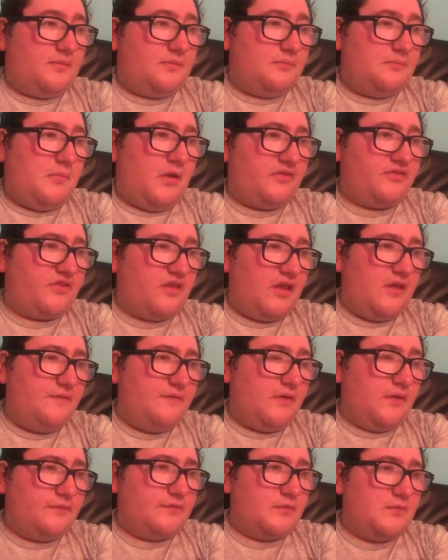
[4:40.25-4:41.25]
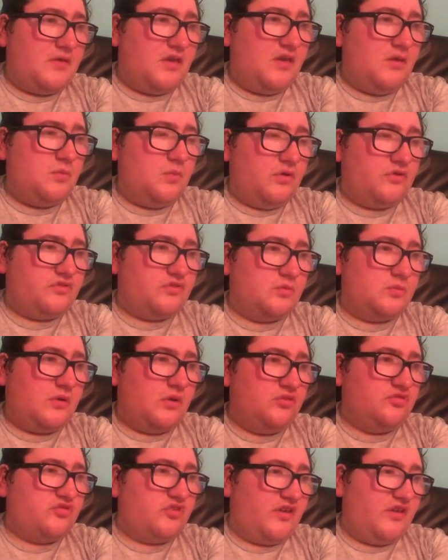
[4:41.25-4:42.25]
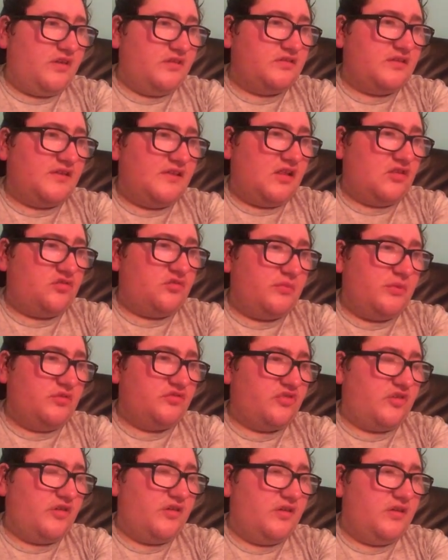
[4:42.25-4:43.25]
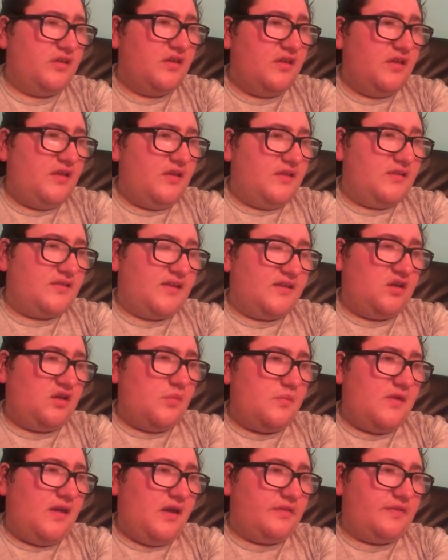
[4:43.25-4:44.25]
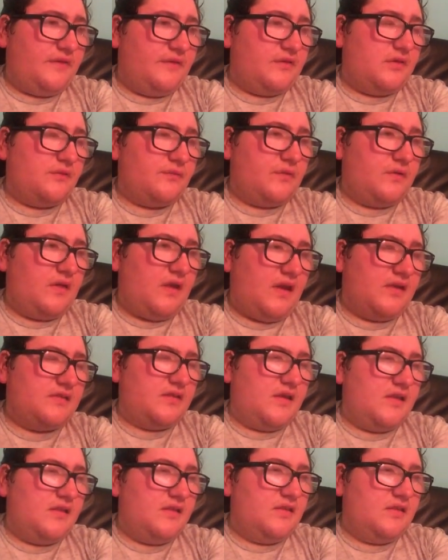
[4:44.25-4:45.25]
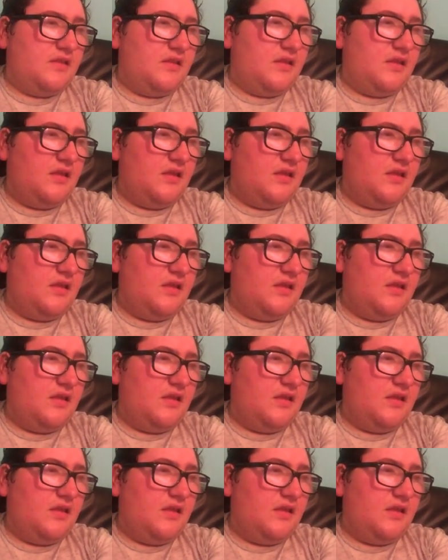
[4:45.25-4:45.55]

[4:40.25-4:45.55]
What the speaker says: my savior for me was the wheelchair, the electric wheelchair, that got me out there and everything. And then